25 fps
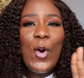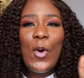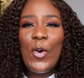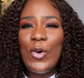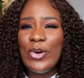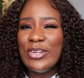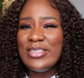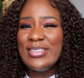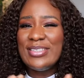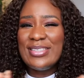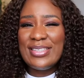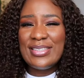
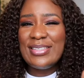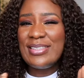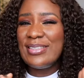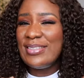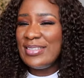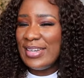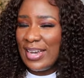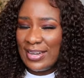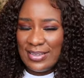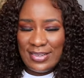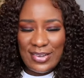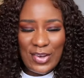on this
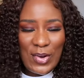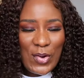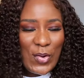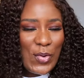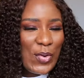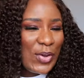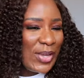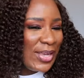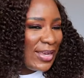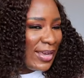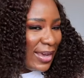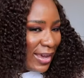channel,
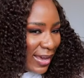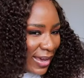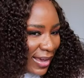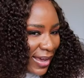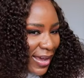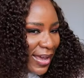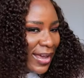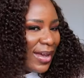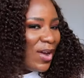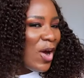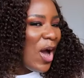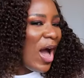
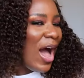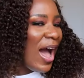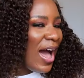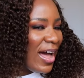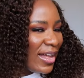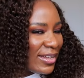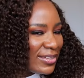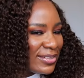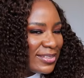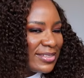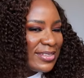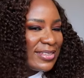okay?
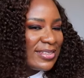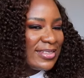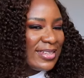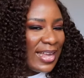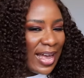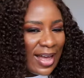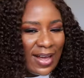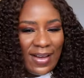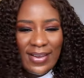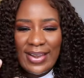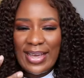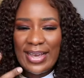Hands
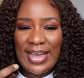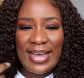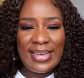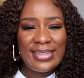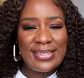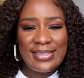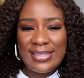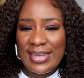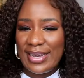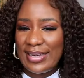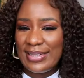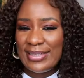down, like I
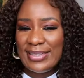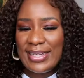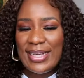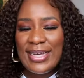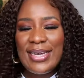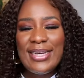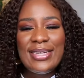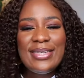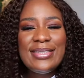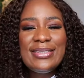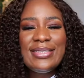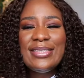said,
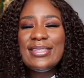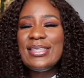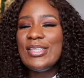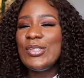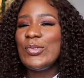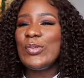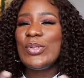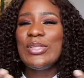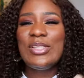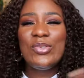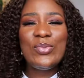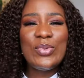this
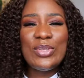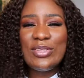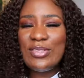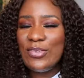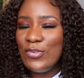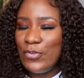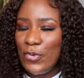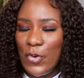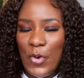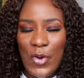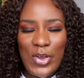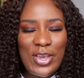is
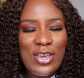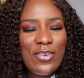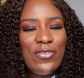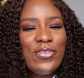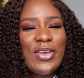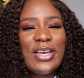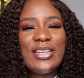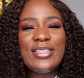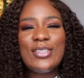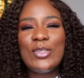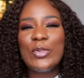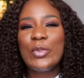2024. If
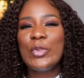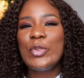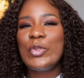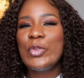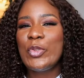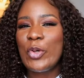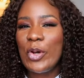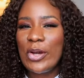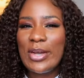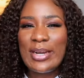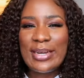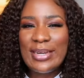you are still
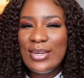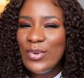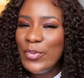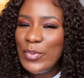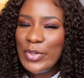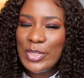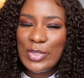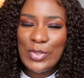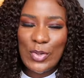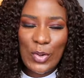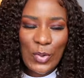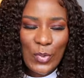struggling
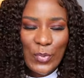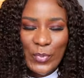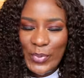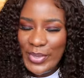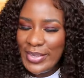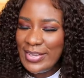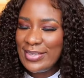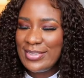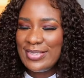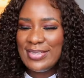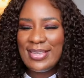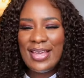with your
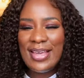wigs,